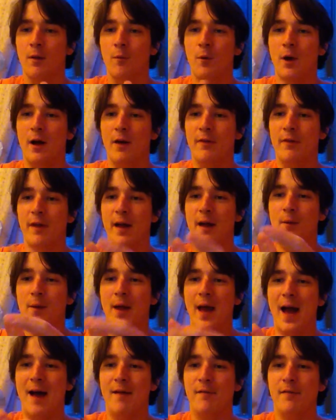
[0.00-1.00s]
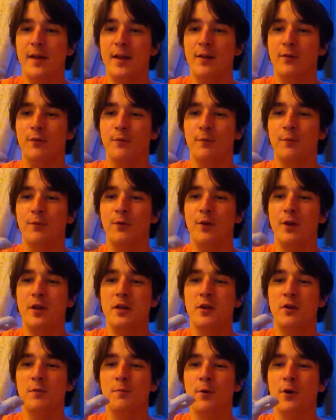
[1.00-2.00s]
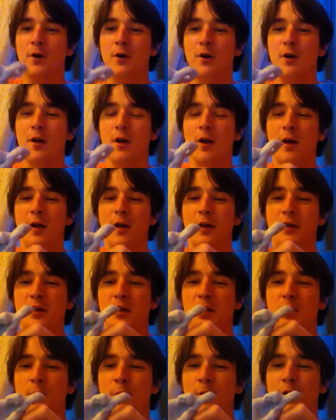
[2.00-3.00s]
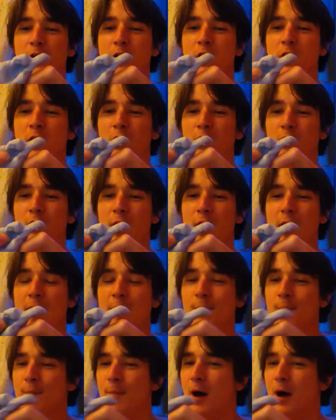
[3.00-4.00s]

Well, there we have it. So you could put your